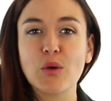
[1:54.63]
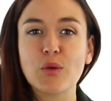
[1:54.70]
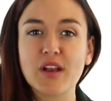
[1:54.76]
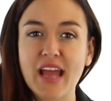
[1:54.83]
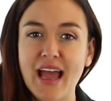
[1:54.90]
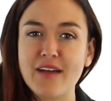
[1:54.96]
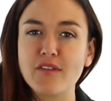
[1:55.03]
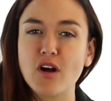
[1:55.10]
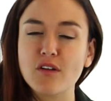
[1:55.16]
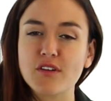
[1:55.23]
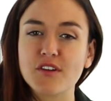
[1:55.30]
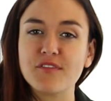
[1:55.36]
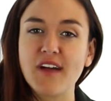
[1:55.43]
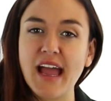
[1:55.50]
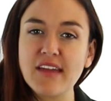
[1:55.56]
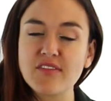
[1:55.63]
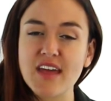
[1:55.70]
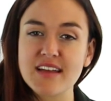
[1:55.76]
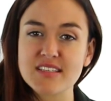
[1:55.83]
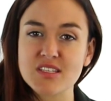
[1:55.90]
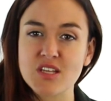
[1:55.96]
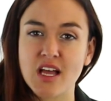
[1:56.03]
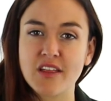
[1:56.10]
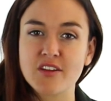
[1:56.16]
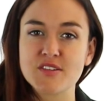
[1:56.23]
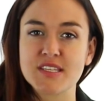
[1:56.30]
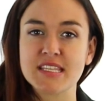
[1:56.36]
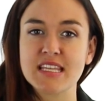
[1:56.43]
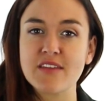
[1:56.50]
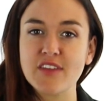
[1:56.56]
would have over $5,000
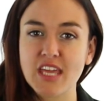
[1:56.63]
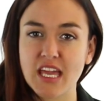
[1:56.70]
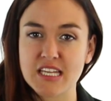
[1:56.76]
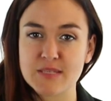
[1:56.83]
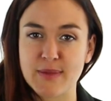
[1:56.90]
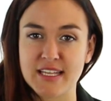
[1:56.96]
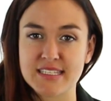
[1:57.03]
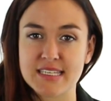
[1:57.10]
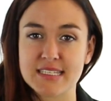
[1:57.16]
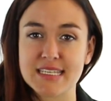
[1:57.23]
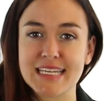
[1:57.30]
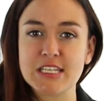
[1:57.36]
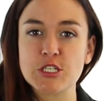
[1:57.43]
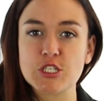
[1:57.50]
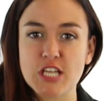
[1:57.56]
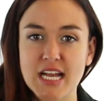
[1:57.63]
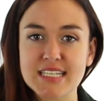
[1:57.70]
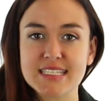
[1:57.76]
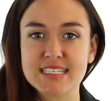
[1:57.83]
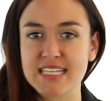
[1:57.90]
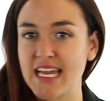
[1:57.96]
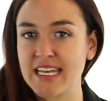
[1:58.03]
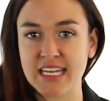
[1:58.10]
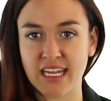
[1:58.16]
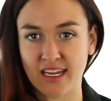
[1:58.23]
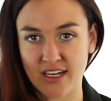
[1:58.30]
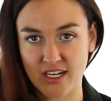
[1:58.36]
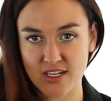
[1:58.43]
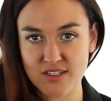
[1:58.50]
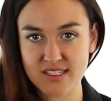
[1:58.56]
in living expenses in just 10
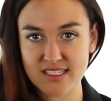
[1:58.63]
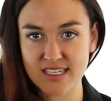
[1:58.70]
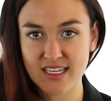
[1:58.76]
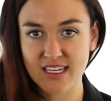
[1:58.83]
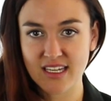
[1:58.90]
years.